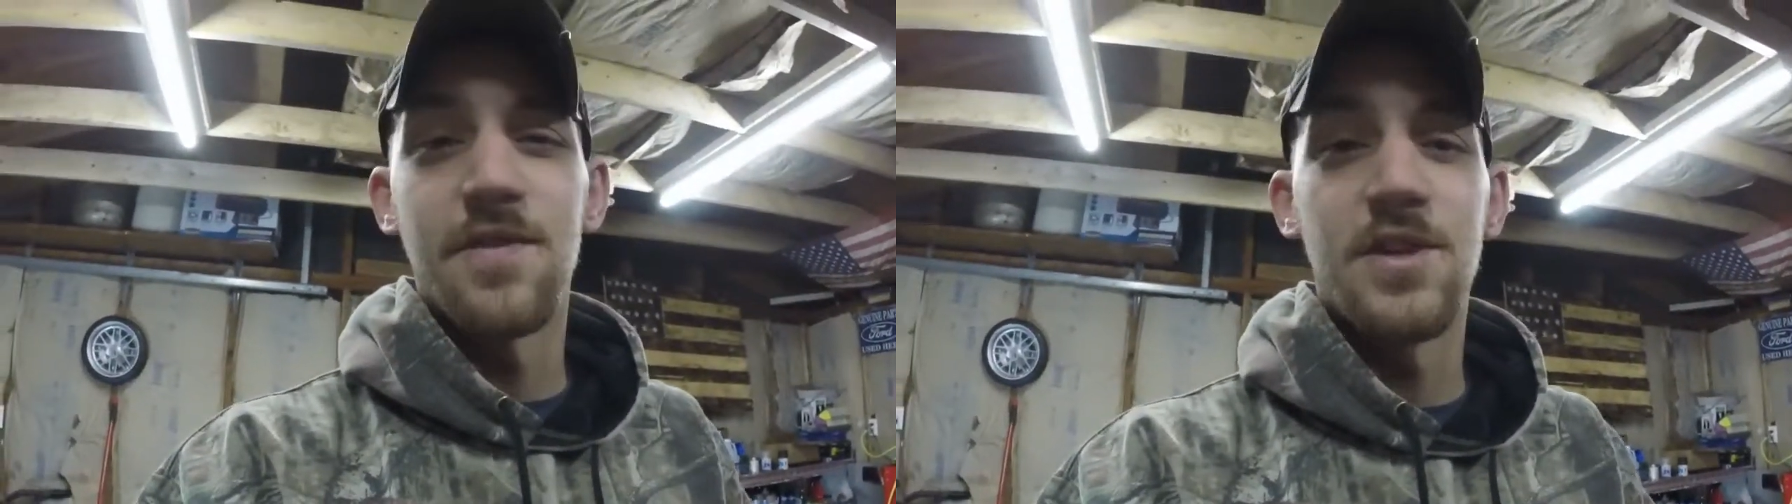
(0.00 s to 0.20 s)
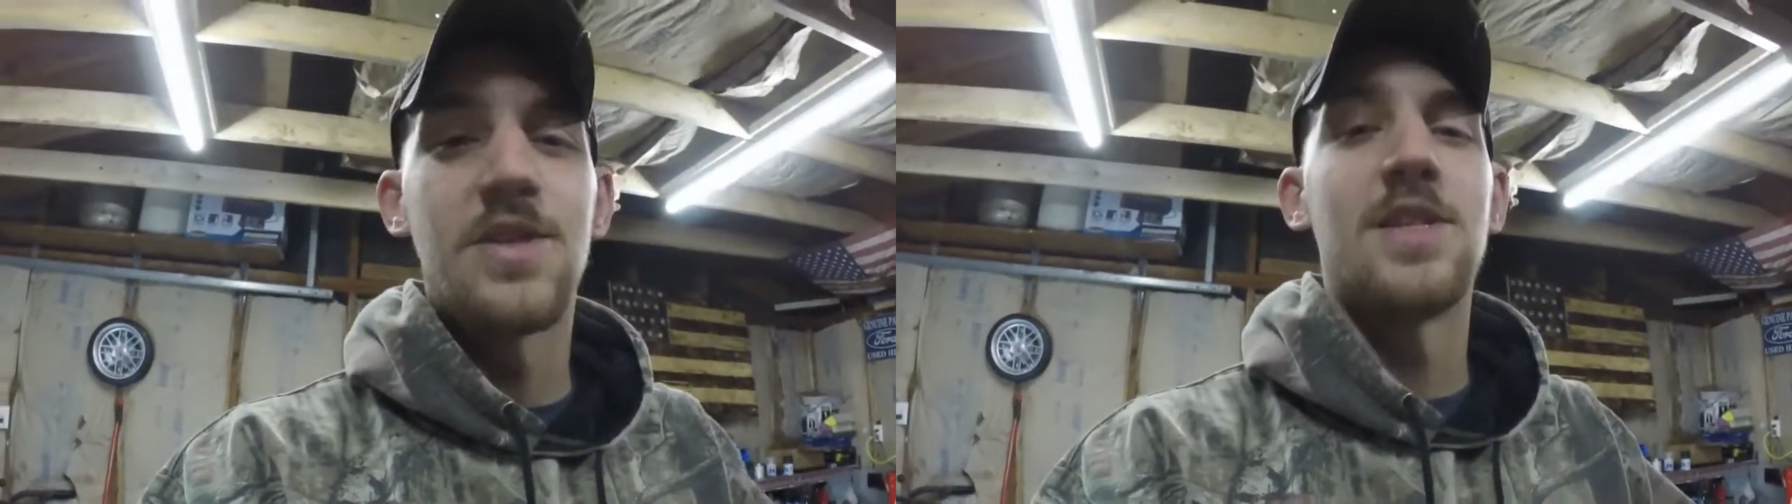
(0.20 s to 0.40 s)

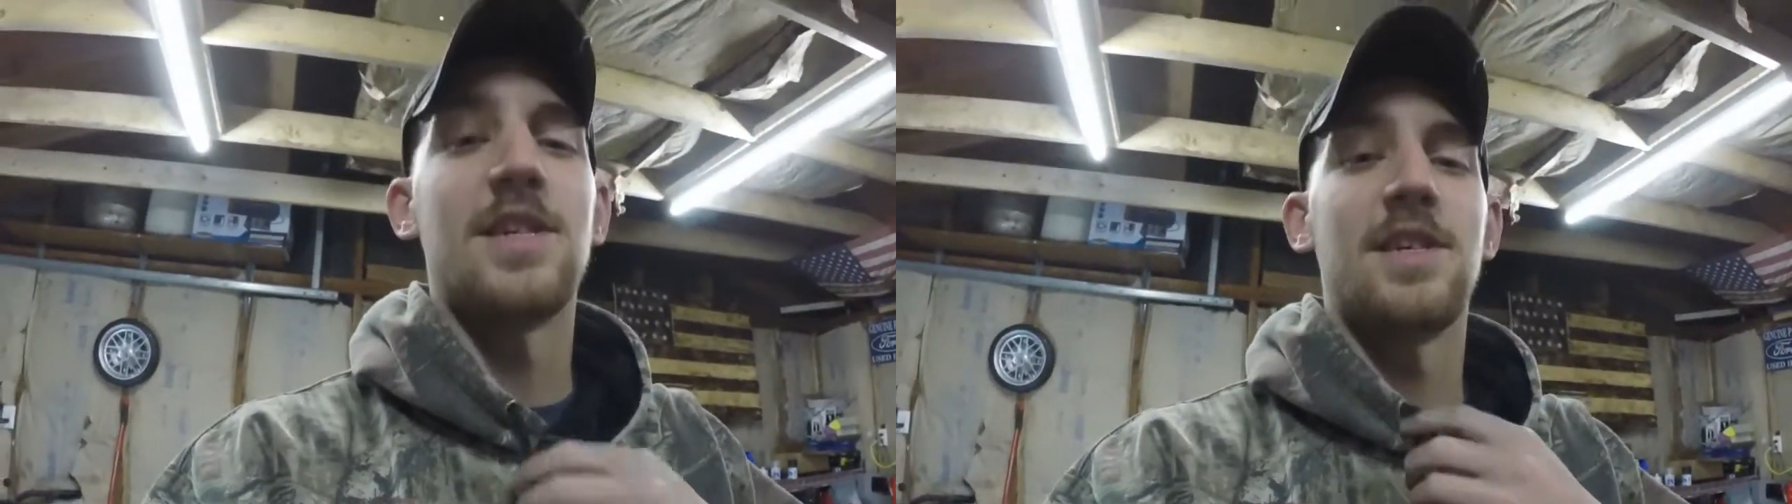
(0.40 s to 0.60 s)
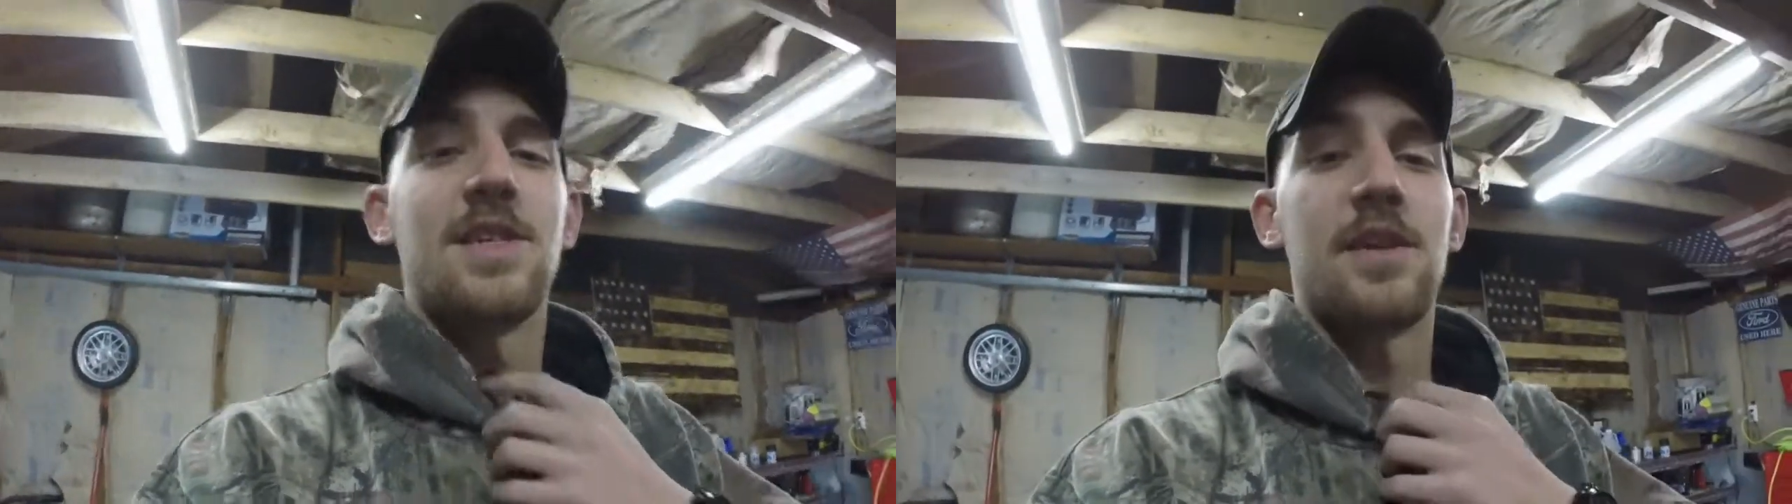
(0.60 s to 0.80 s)
gears, I
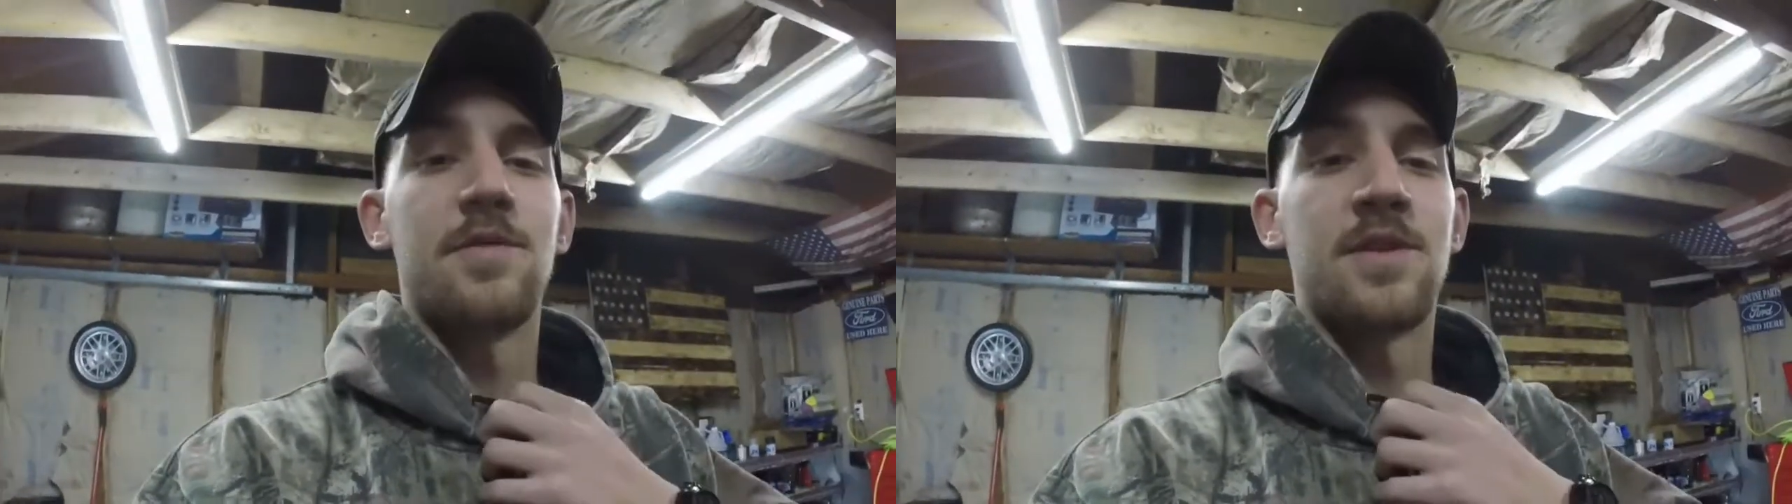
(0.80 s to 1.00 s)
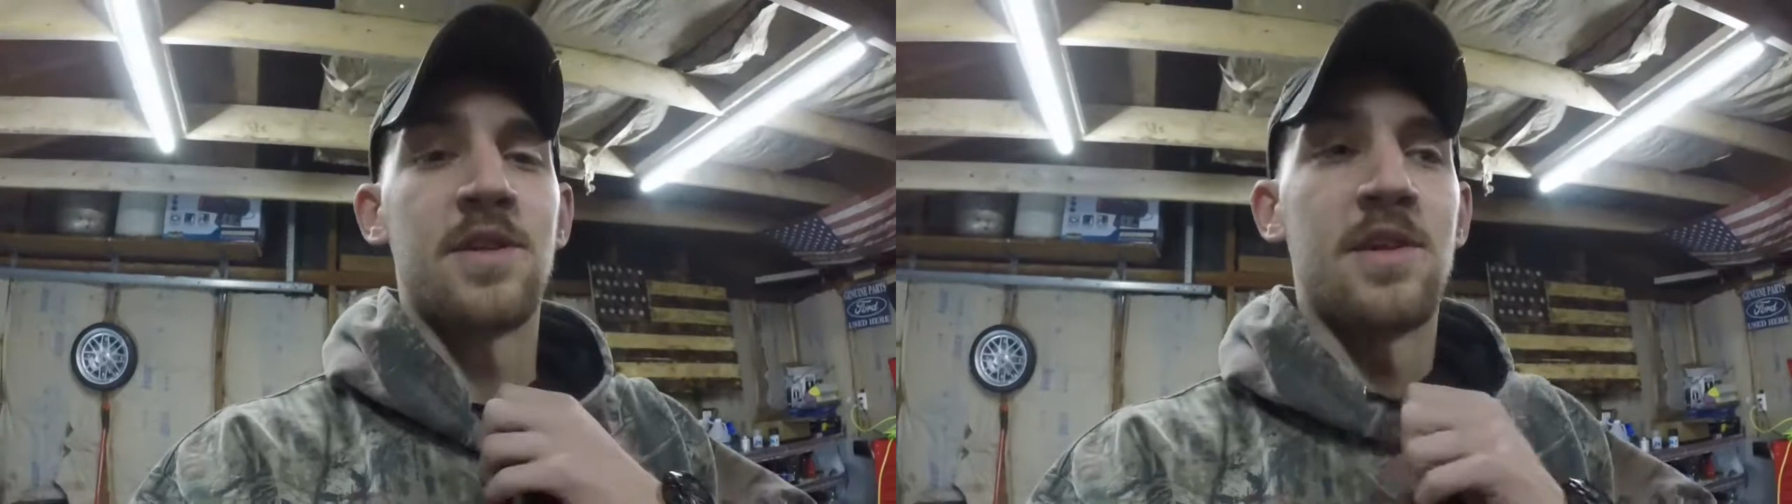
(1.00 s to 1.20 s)
think he said
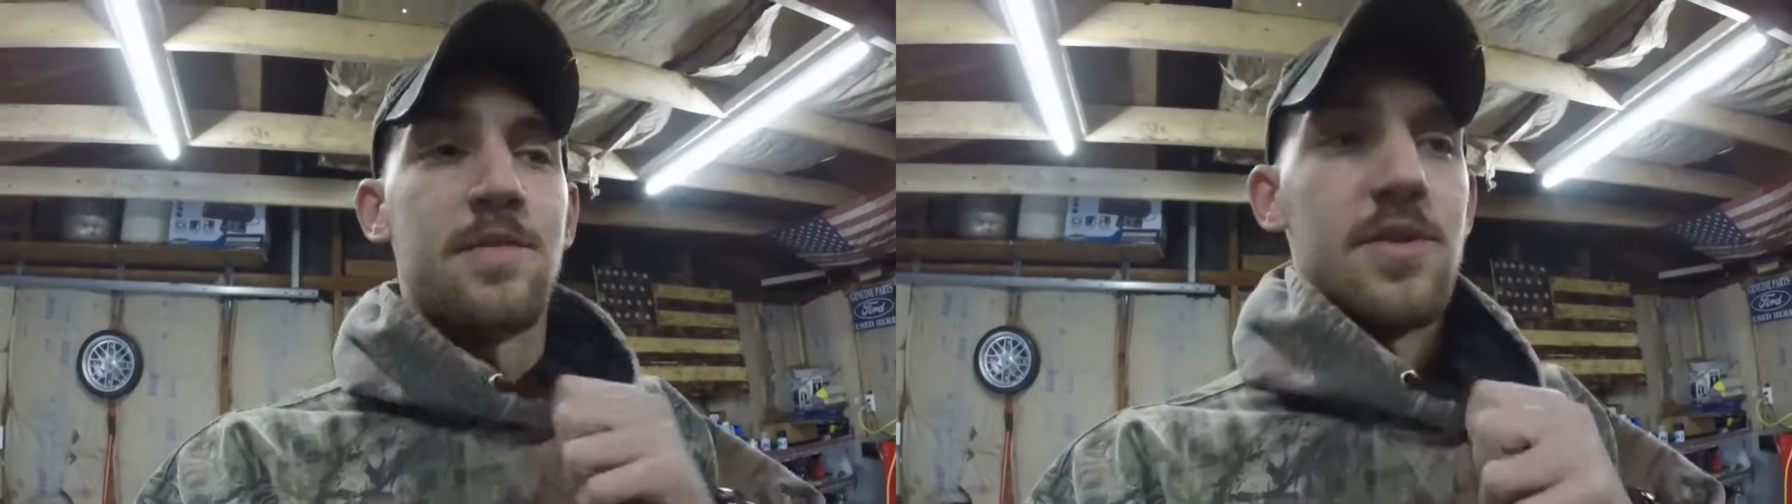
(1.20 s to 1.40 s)
was in it,